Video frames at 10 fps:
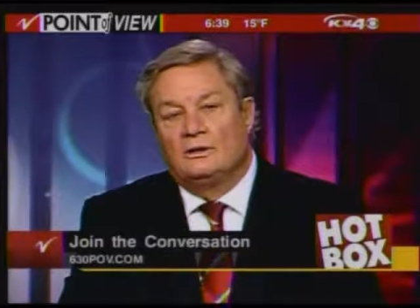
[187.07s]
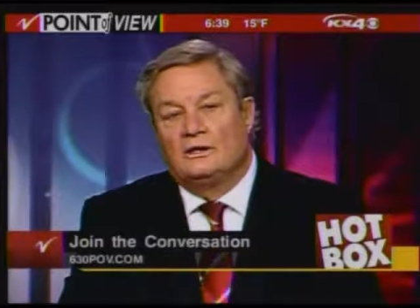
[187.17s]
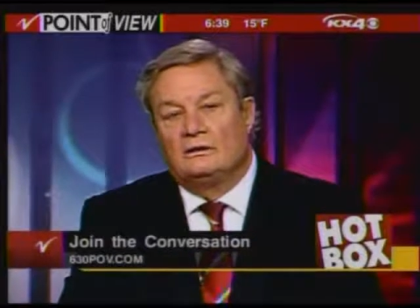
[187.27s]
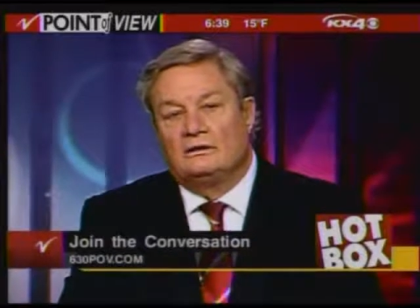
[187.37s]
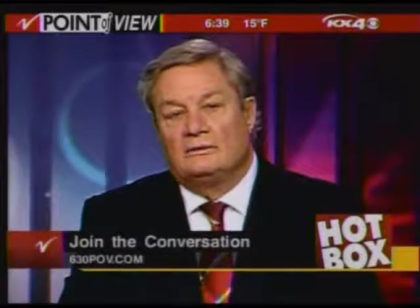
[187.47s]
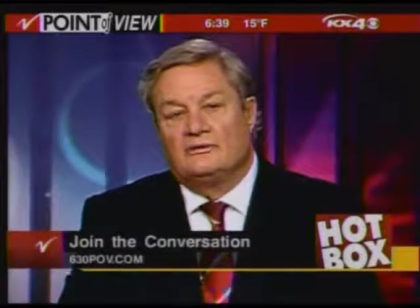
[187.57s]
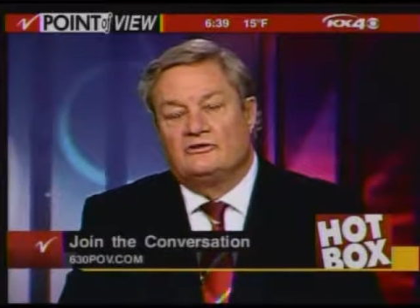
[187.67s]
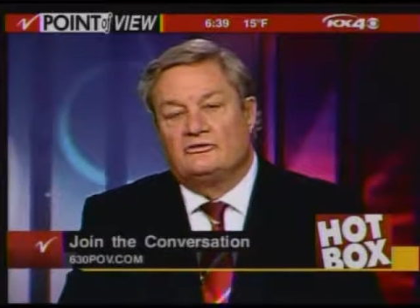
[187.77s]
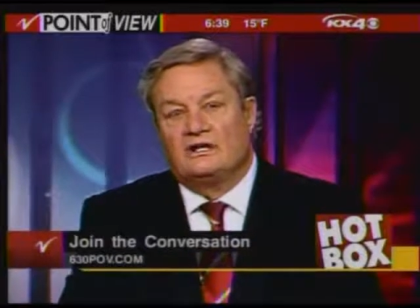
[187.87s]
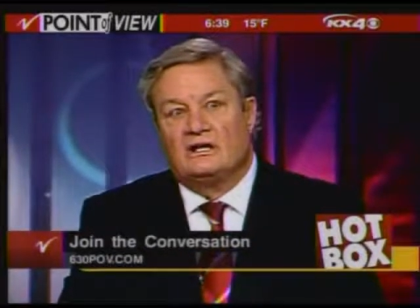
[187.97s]
Well, let
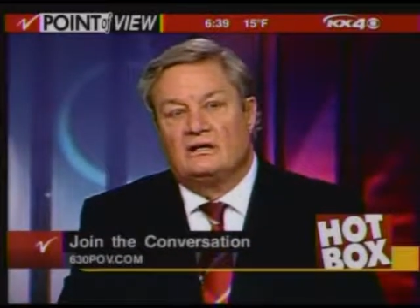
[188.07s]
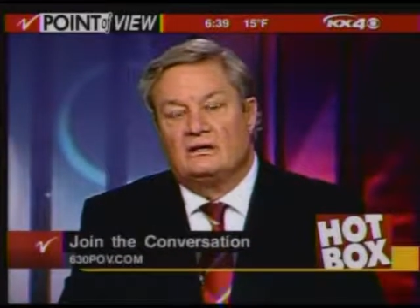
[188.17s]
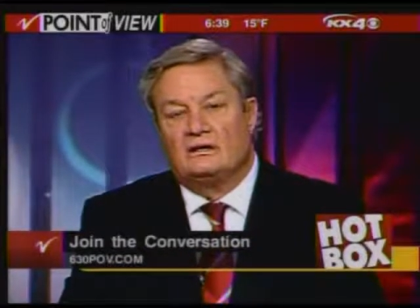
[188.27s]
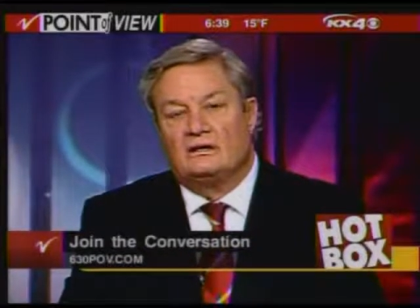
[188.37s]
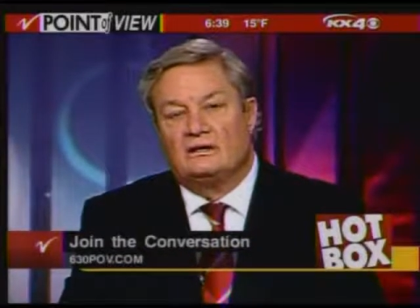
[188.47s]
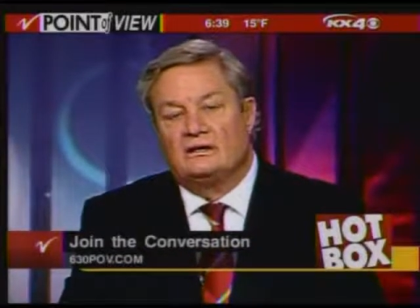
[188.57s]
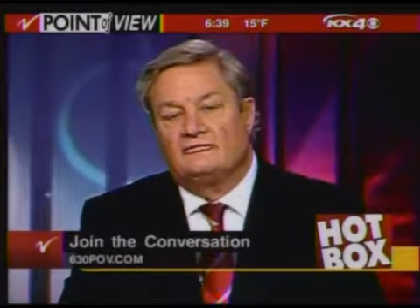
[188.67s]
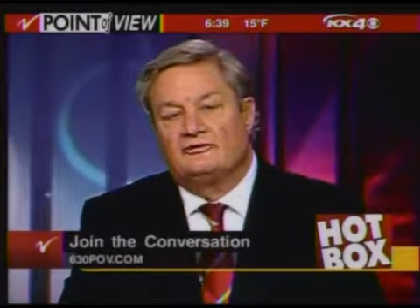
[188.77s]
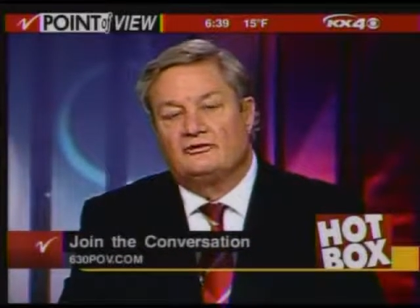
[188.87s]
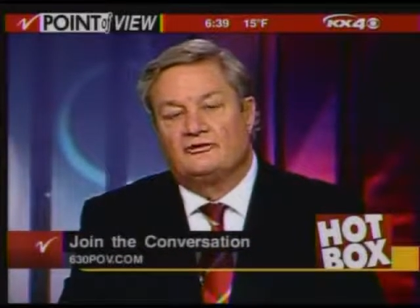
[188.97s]
me say,
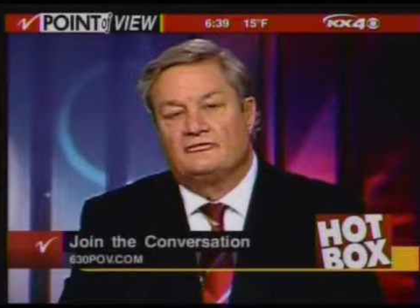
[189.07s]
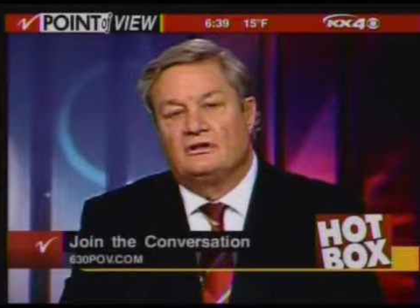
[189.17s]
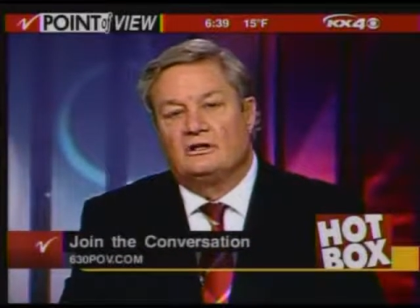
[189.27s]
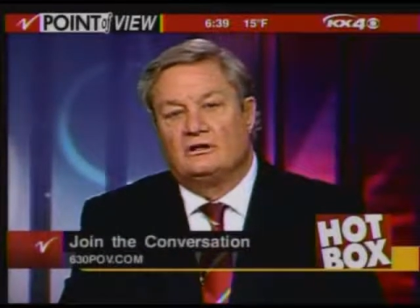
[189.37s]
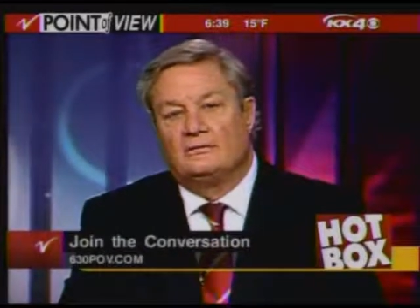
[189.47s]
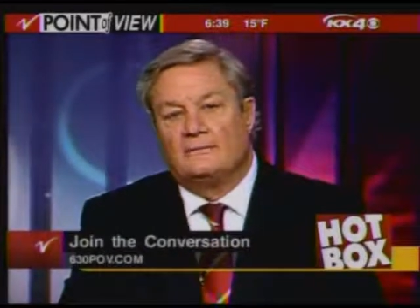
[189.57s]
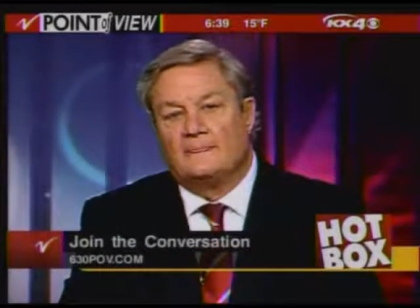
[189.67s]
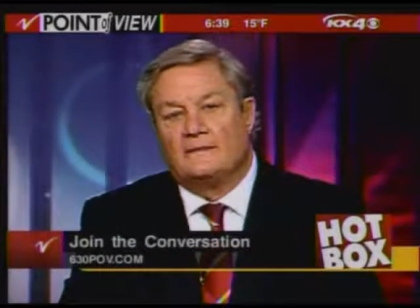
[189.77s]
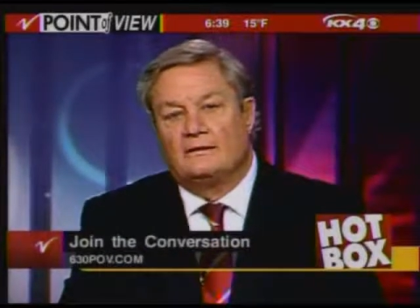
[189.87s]
first of all,